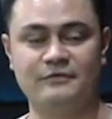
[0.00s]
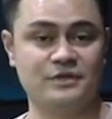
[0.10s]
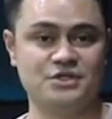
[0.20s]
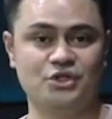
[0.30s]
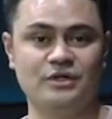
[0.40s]

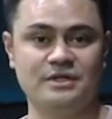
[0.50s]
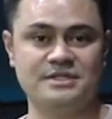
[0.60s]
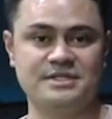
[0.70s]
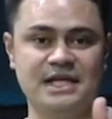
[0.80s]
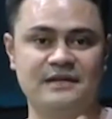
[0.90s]
for the
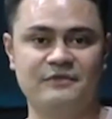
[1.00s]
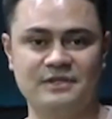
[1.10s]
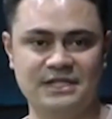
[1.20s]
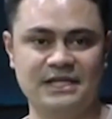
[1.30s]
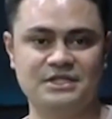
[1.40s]
students and
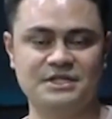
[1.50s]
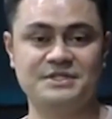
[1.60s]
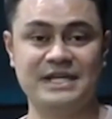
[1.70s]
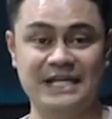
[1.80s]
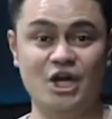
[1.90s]
for the
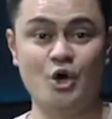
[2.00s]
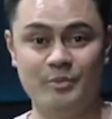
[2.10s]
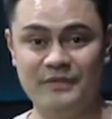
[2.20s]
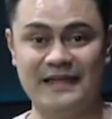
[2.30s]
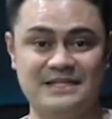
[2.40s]
teachers, and he
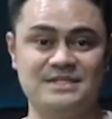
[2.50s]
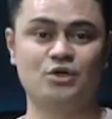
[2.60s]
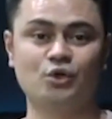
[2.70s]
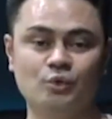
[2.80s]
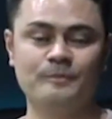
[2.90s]
opened that
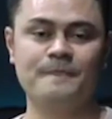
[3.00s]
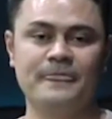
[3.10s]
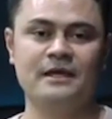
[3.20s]
school